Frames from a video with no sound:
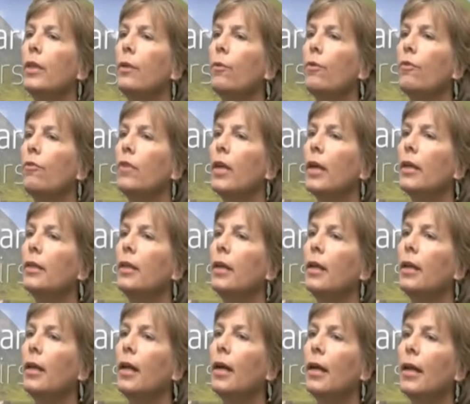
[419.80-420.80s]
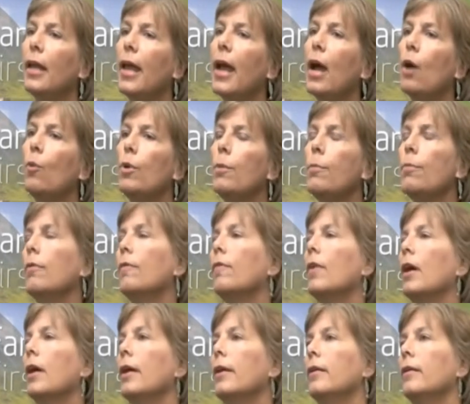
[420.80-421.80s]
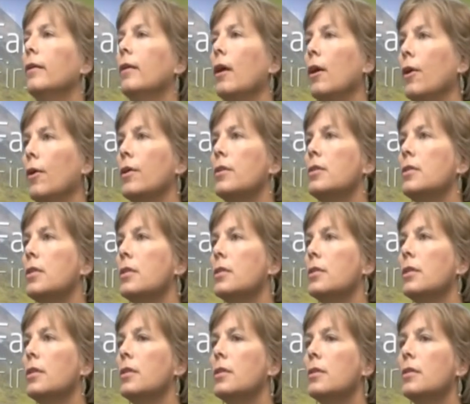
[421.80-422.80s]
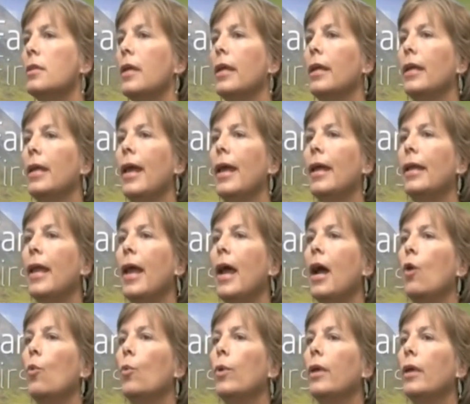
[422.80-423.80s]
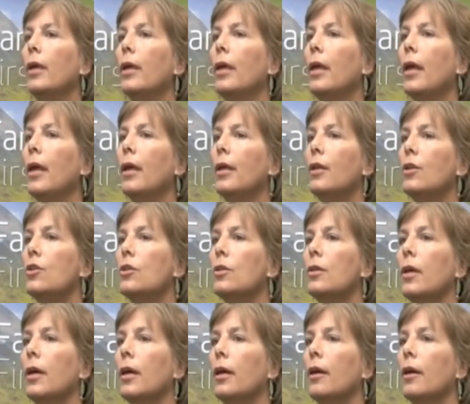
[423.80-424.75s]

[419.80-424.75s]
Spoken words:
really reflect on how we provide our assistance and how we engage